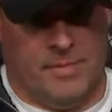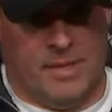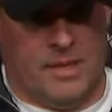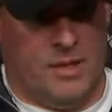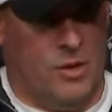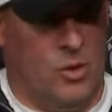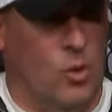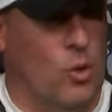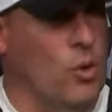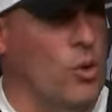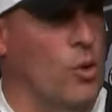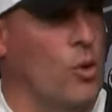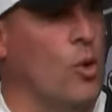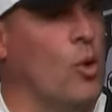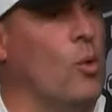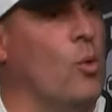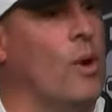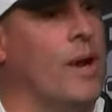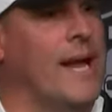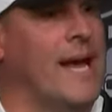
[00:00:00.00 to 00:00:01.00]
you know,
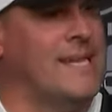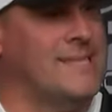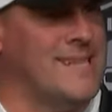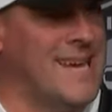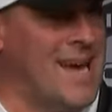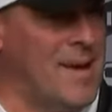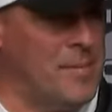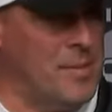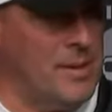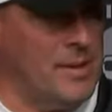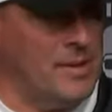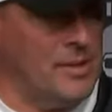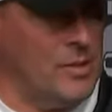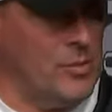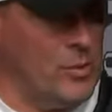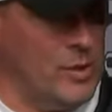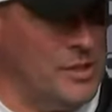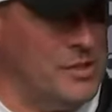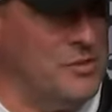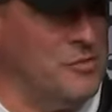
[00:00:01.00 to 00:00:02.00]
or what has happened in the
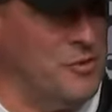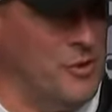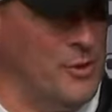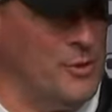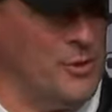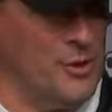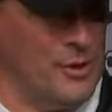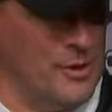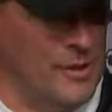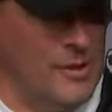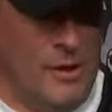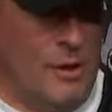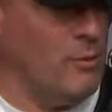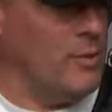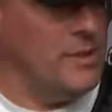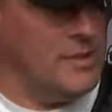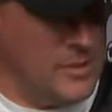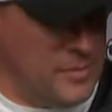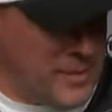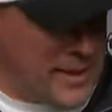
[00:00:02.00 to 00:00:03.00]
recent future or
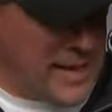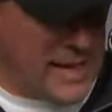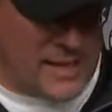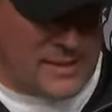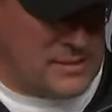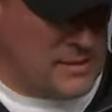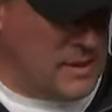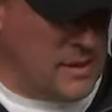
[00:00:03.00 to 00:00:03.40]
recent past.